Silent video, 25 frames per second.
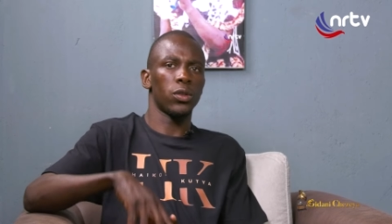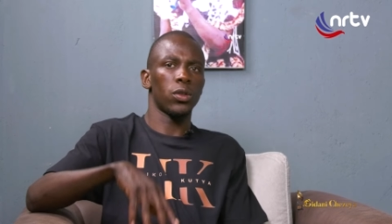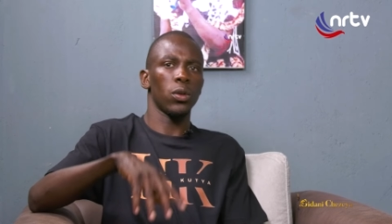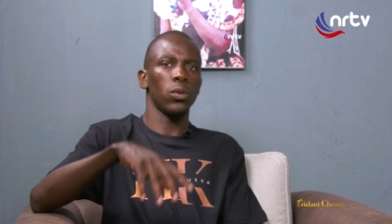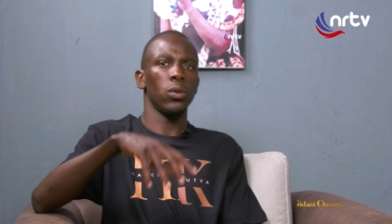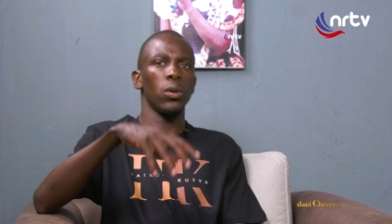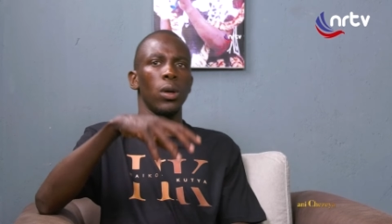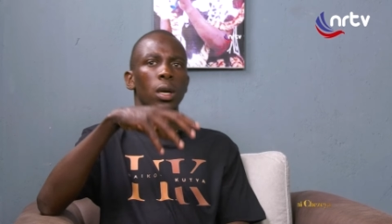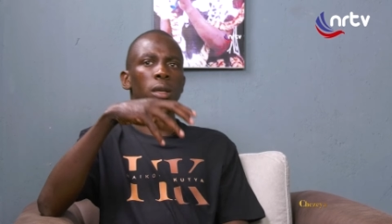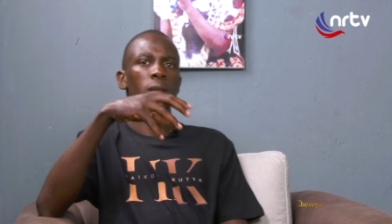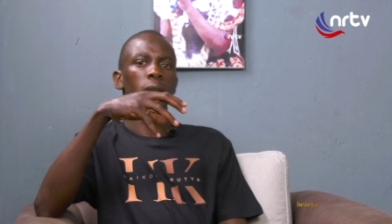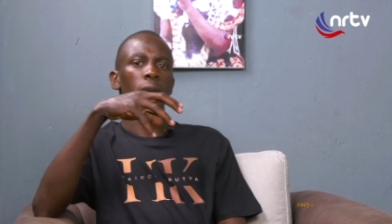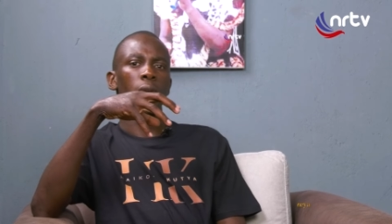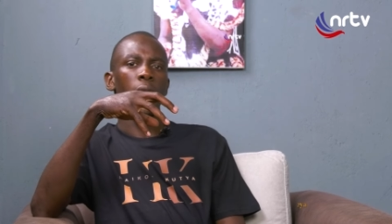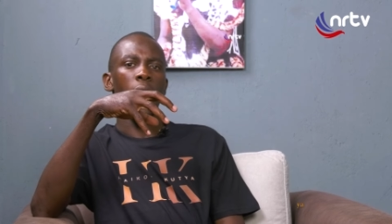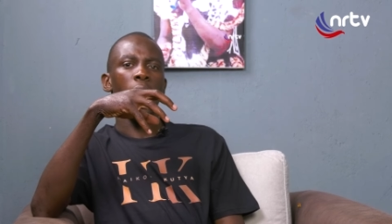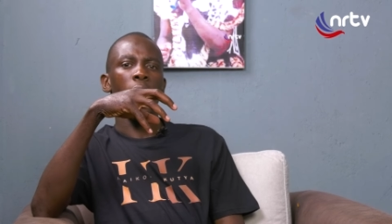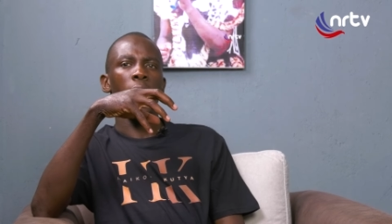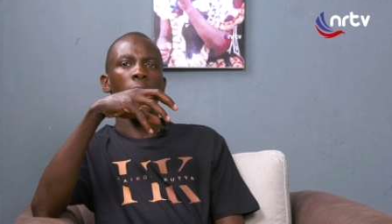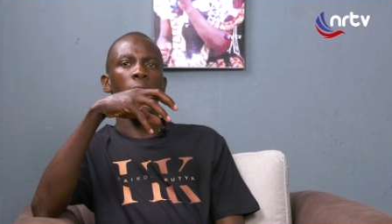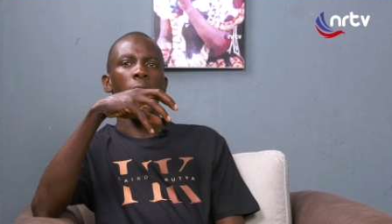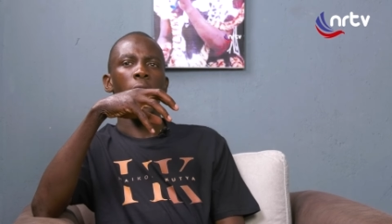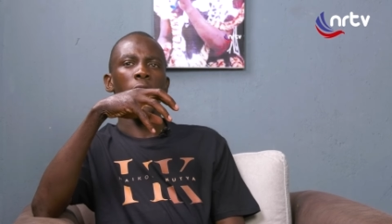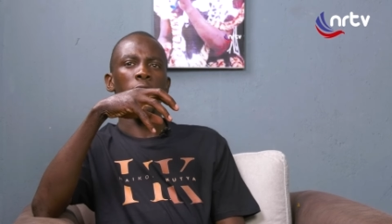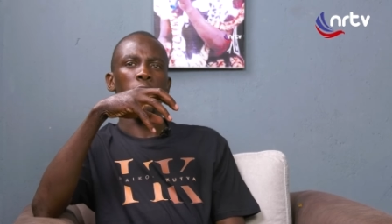So, so uh,
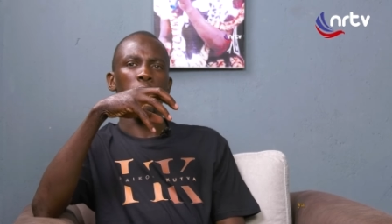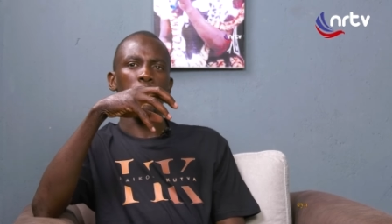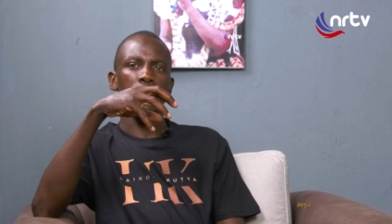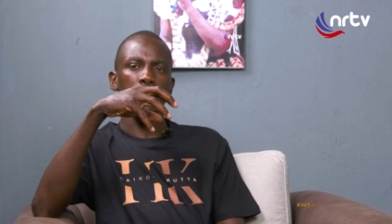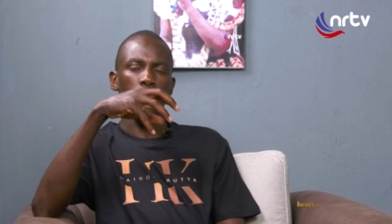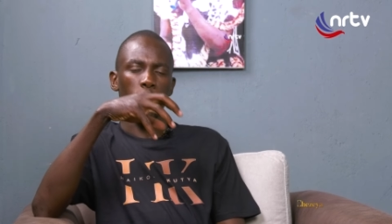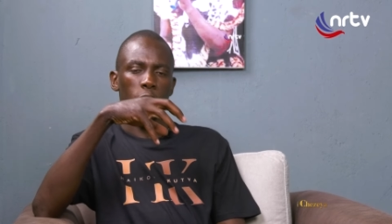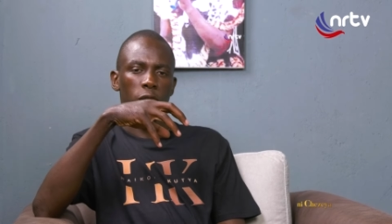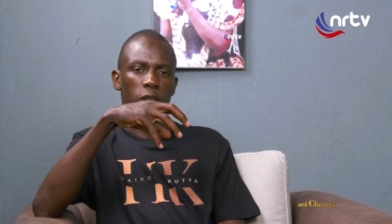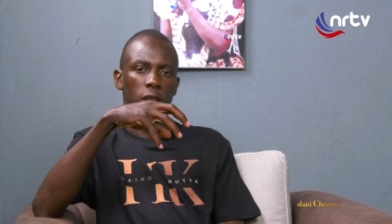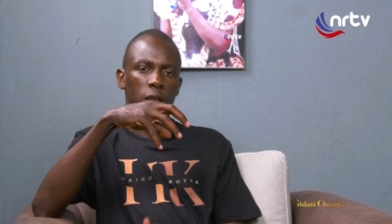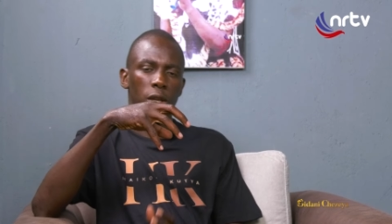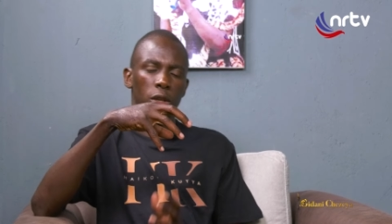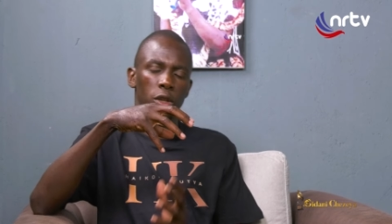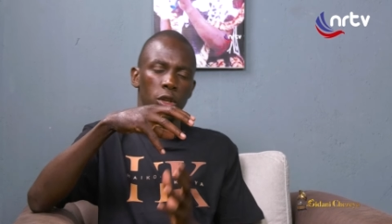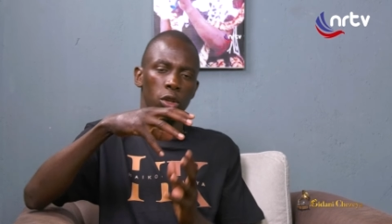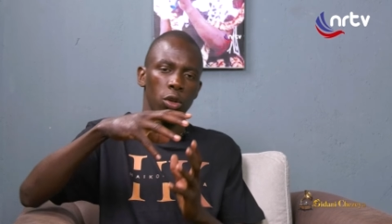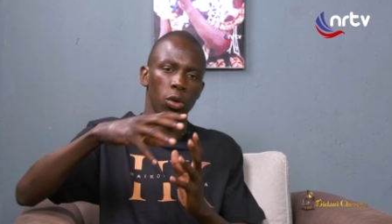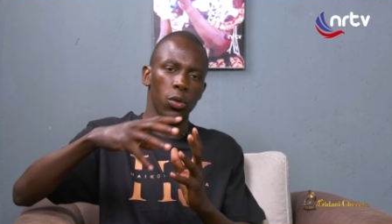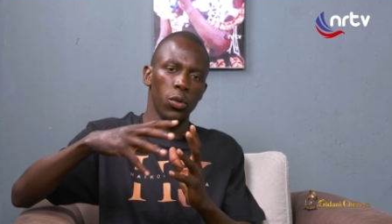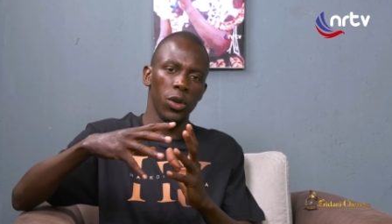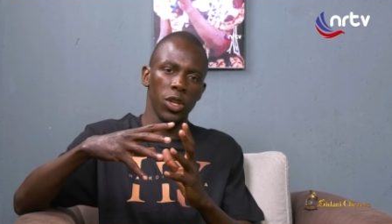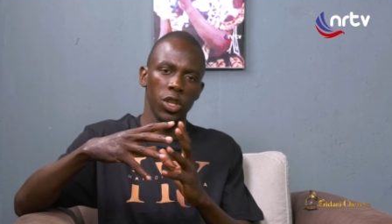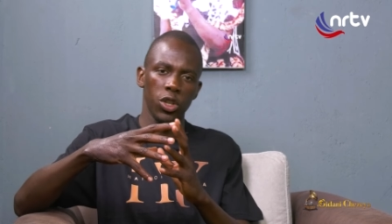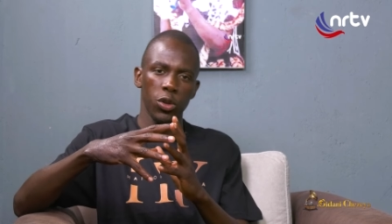I, I thought, you
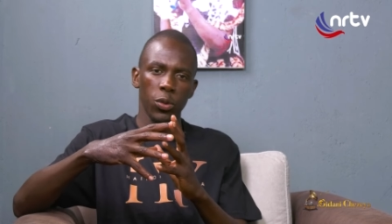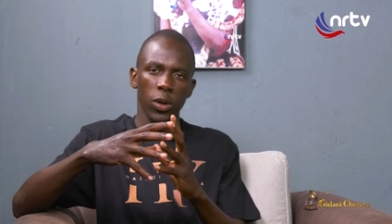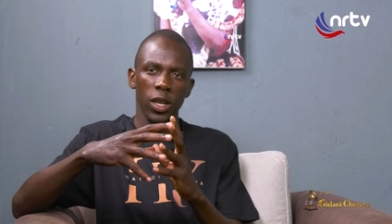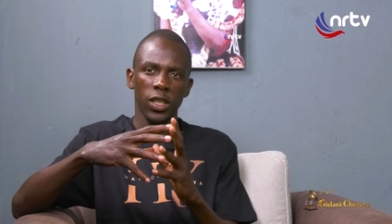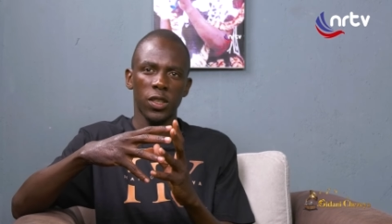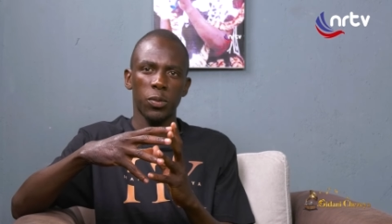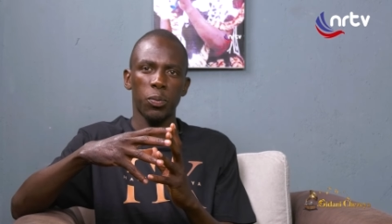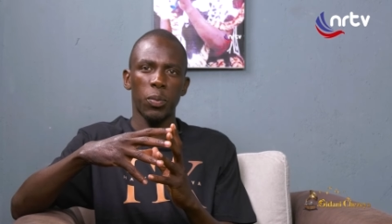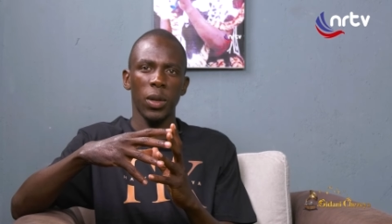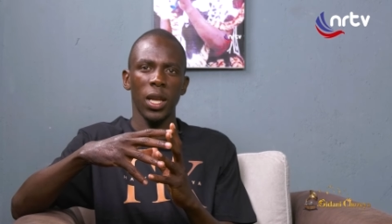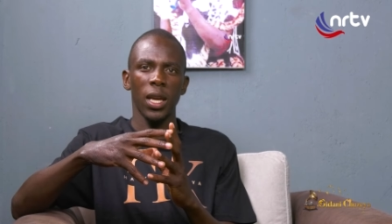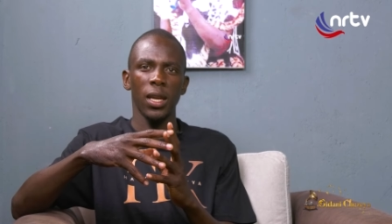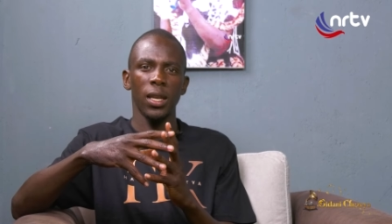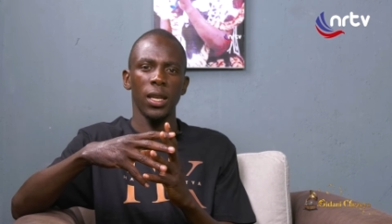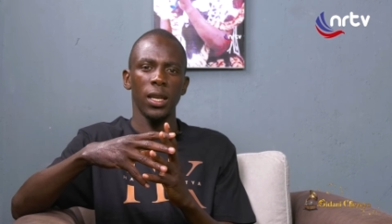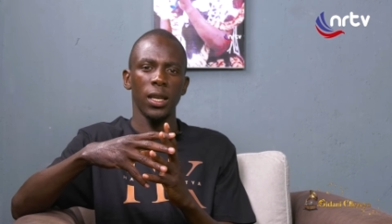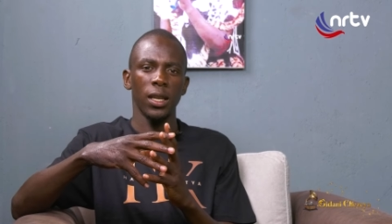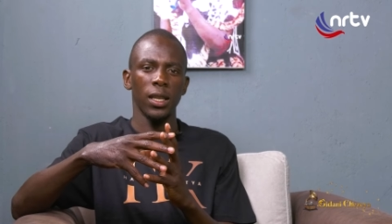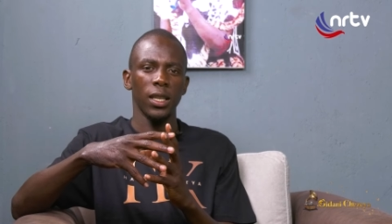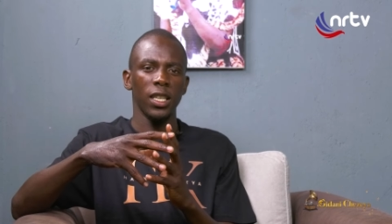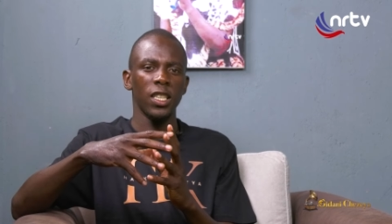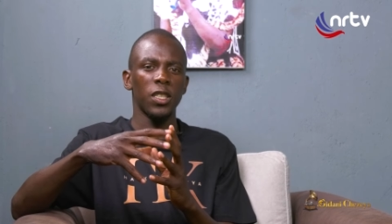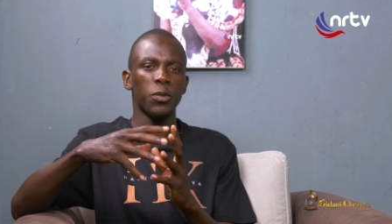know, when you were explaining,